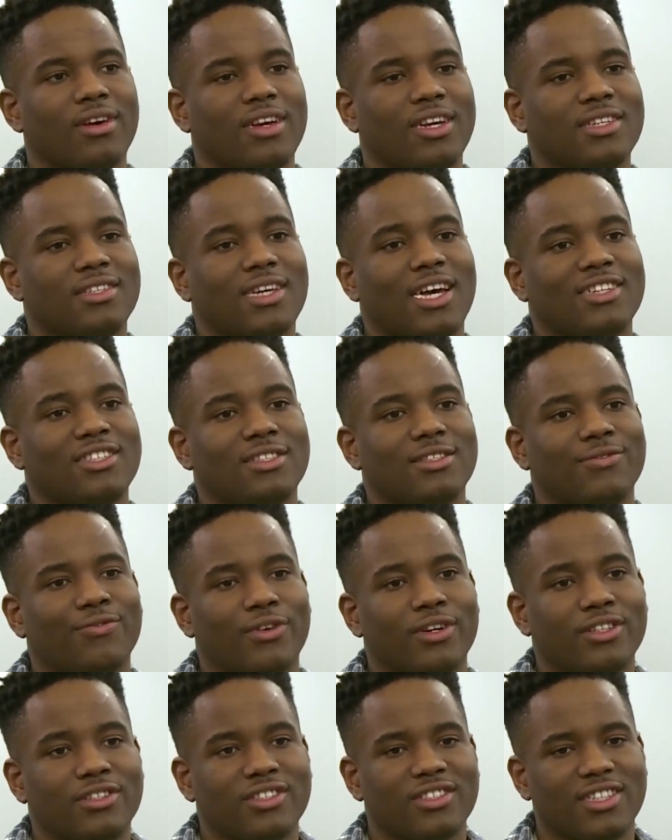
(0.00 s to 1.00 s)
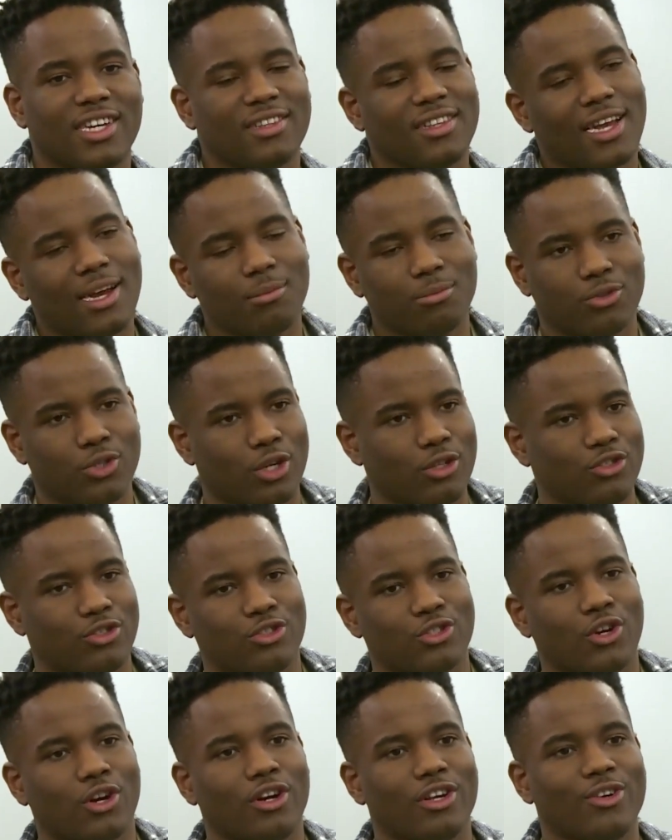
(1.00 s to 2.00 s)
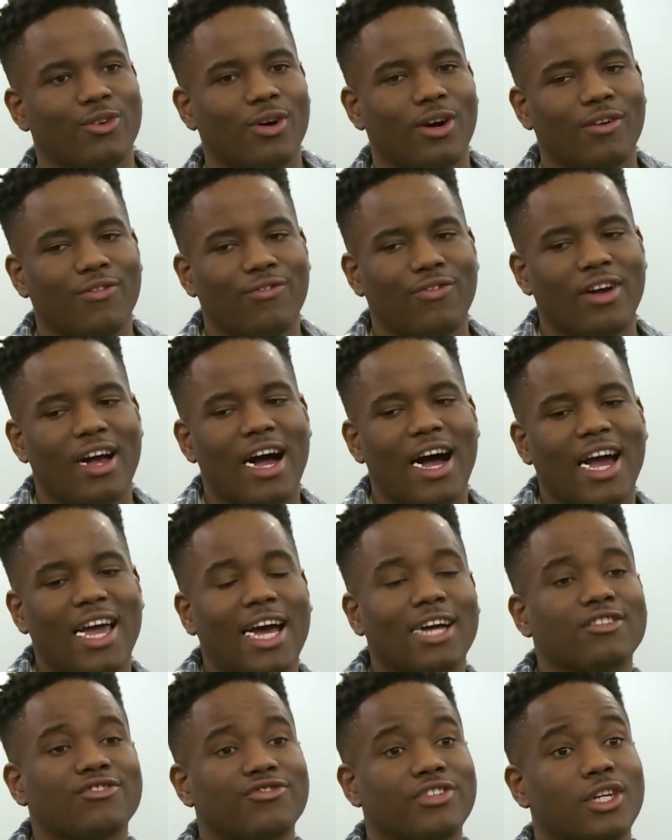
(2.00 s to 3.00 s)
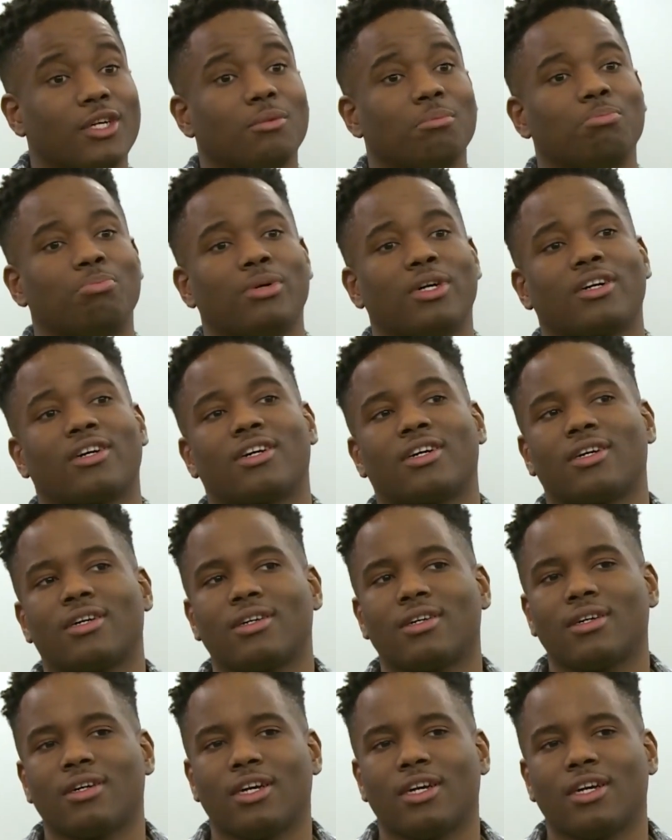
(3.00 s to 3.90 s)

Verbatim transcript: It's actually funny you said that. I'm sorry to just cut you off. I had to read a book.